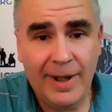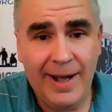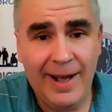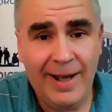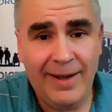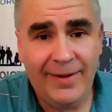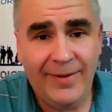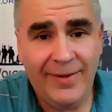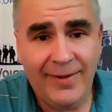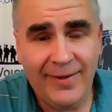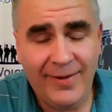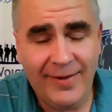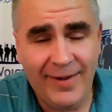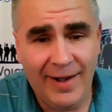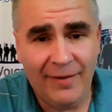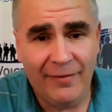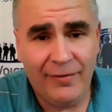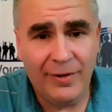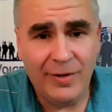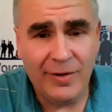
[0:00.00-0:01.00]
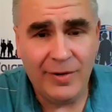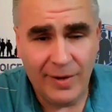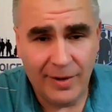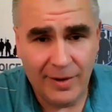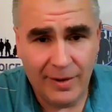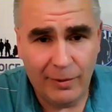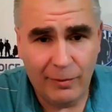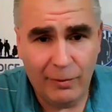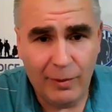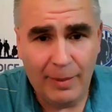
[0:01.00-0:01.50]
Hi, this is Stan
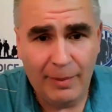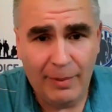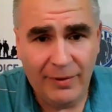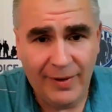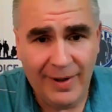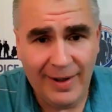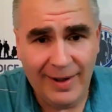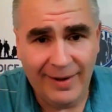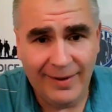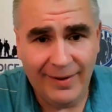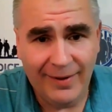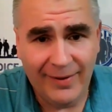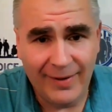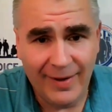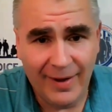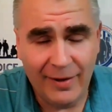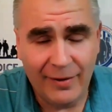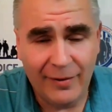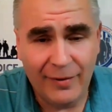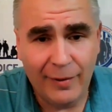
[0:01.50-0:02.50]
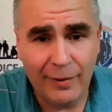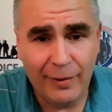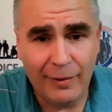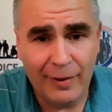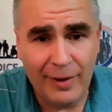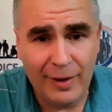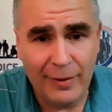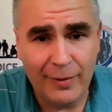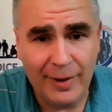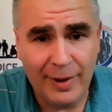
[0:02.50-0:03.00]
Fitzgerald representing the Center for
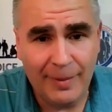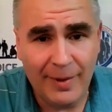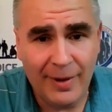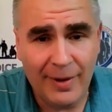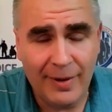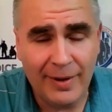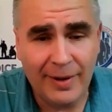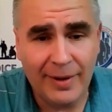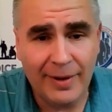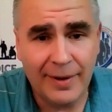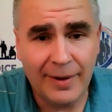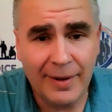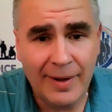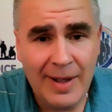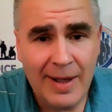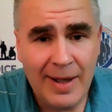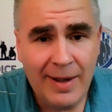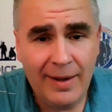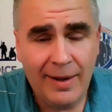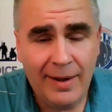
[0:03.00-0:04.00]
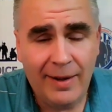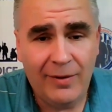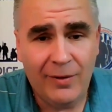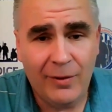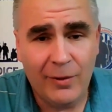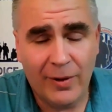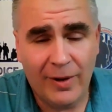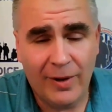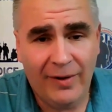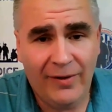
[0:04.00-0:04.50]
Renewing America.
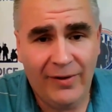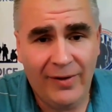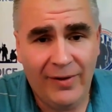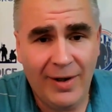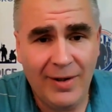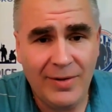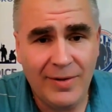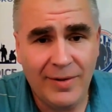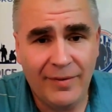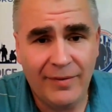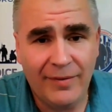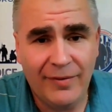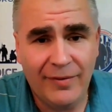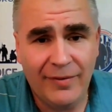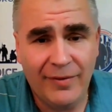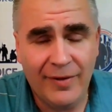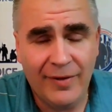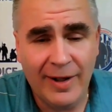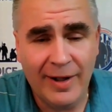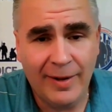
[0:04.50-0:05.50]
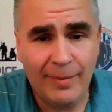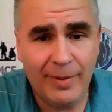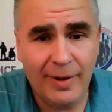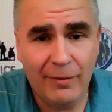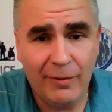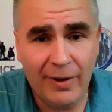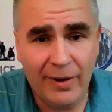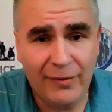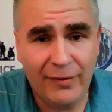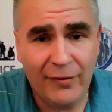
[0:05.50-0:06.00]
It's an organization founded by
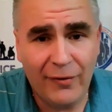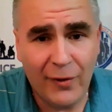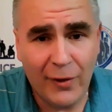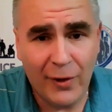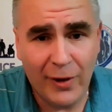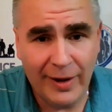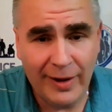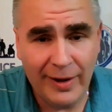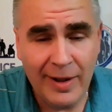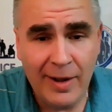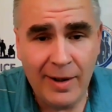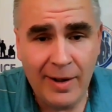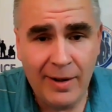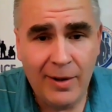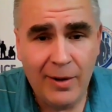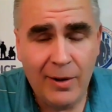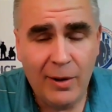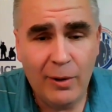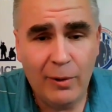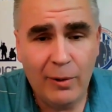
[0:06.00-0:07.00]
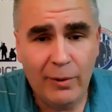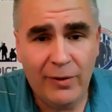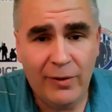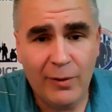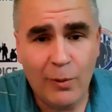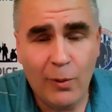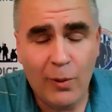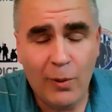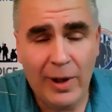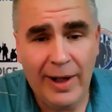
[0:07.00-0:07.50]
Russ Vought, who
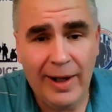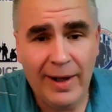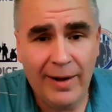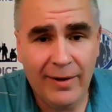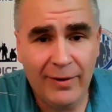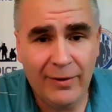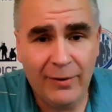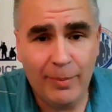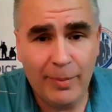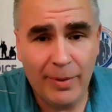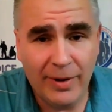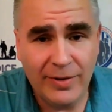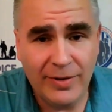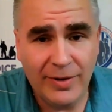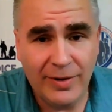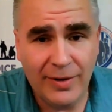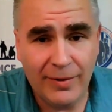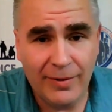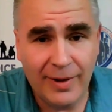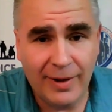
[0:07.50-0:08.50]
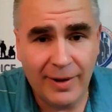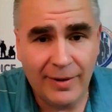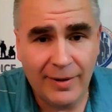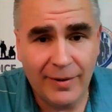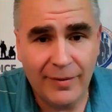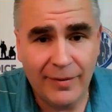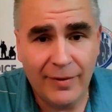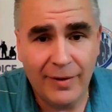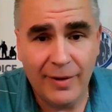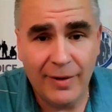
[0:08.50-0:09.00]
was the White House budget
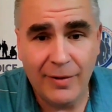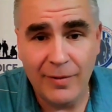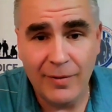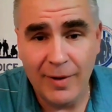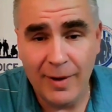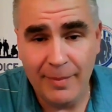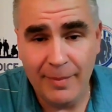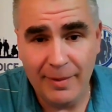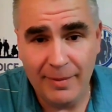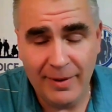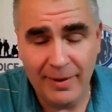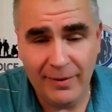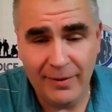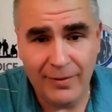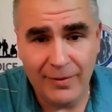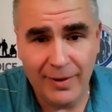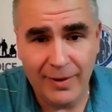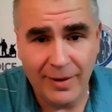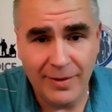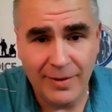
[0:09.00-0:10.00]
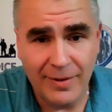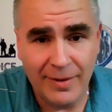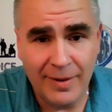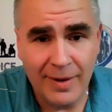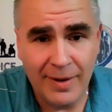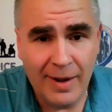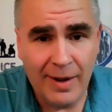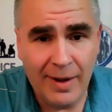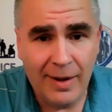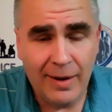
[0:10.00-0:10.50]
director for the Trump
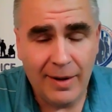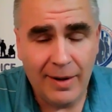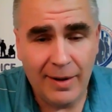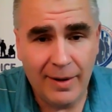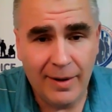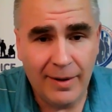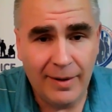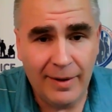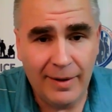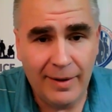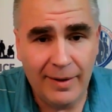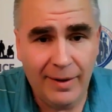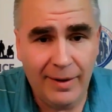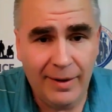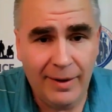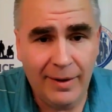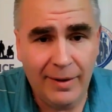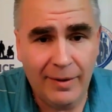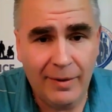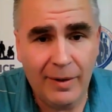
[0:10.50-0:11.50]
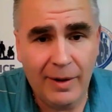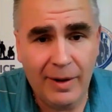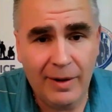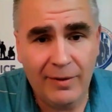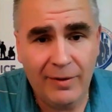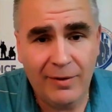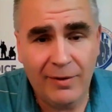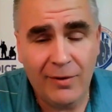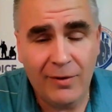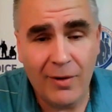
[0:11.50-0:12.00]
administration. And he
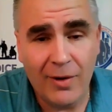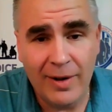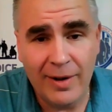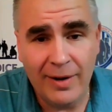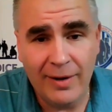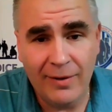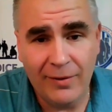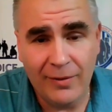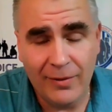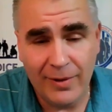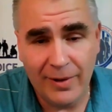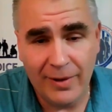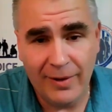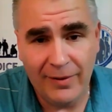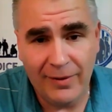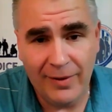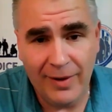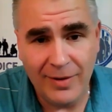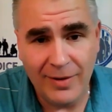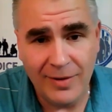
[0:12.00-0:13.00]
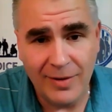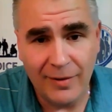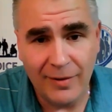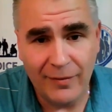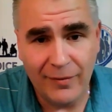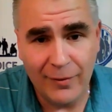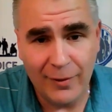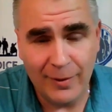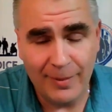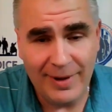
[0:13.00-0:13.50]
is starting this organization
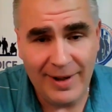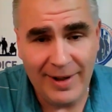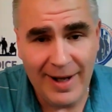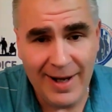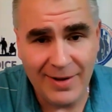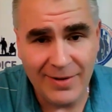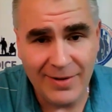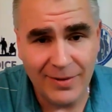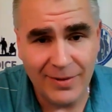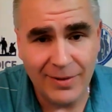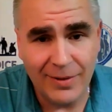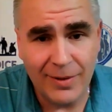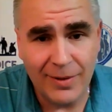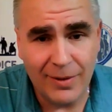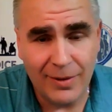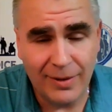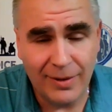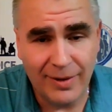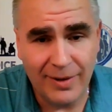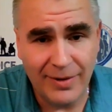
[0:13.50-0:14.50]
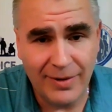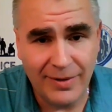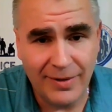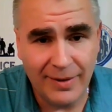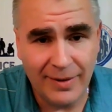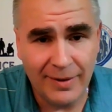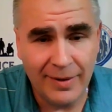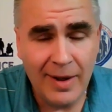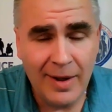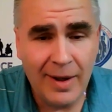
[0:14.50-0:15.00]
to form a national
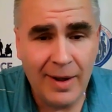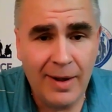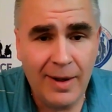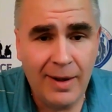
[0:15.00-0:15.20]
coalition